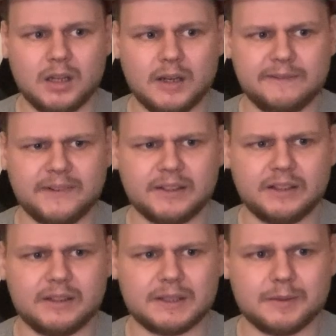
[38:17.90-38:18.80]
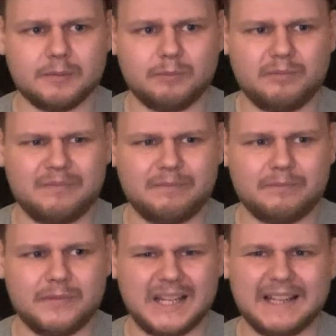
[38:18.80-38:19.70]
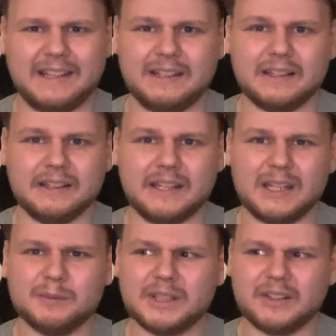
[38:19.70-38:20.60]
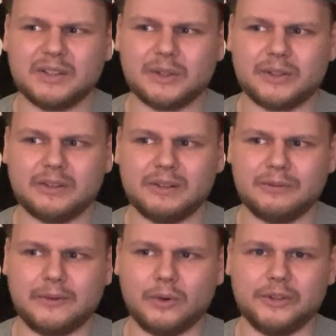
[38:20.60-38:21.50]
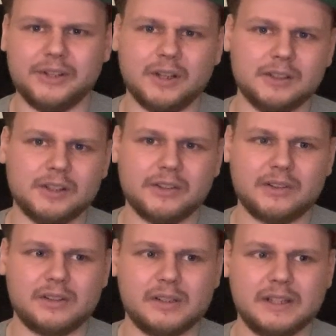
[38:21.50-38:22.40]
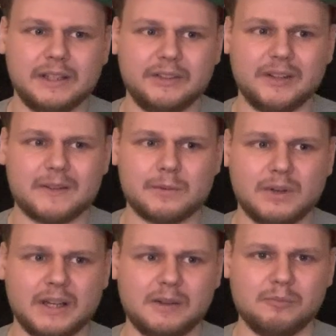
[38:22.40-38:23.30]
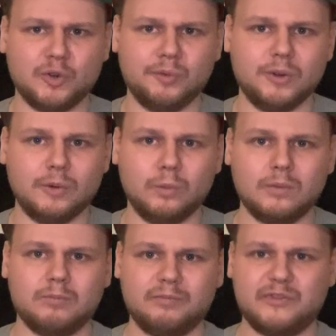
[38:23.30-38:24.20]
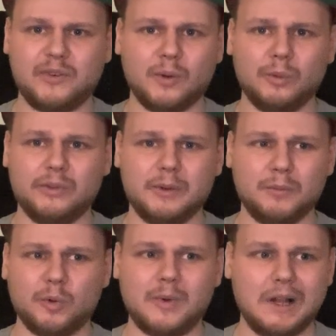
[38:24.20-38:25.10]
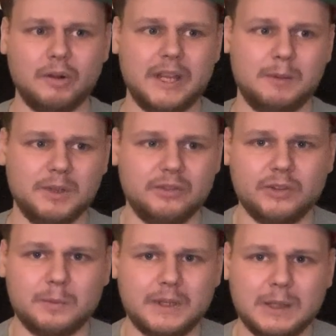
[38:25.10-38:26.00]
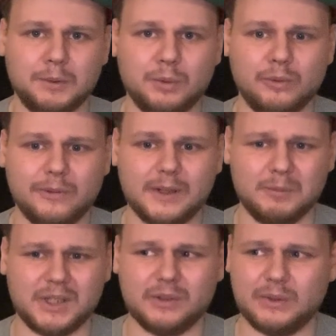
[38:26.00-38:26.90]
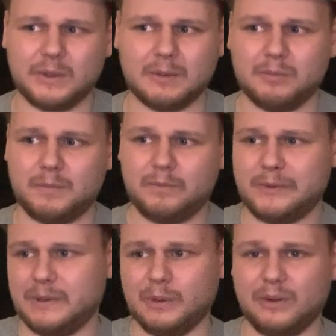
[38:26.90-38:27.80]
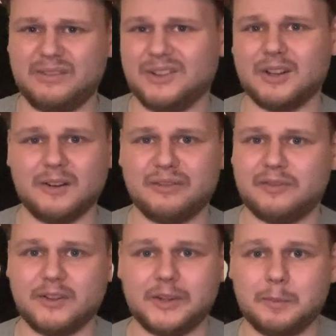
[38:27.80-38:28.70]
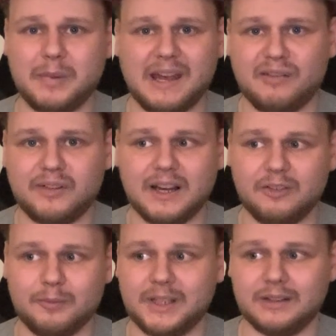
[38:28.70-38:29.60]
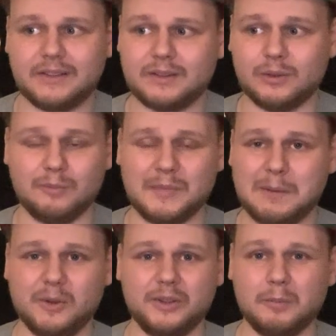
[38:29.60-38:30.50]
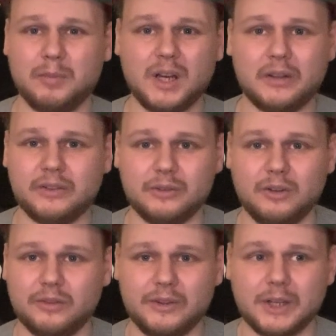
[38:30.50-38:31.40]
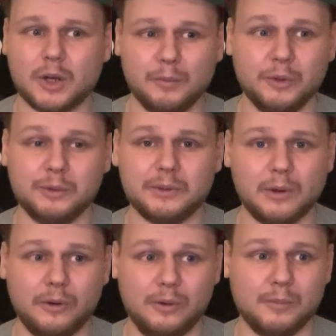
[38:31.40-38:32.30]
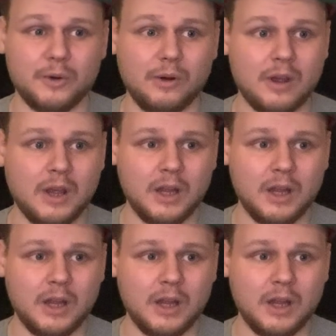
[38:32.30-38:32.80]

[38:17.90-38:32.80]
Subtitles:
I think playing and gaming is certainly for the youngers, and that's why mobile phones and mobile gaming just became a huge thing, because you can, if you got a spare 5 minutes, or maybe on the bus or the commute home, or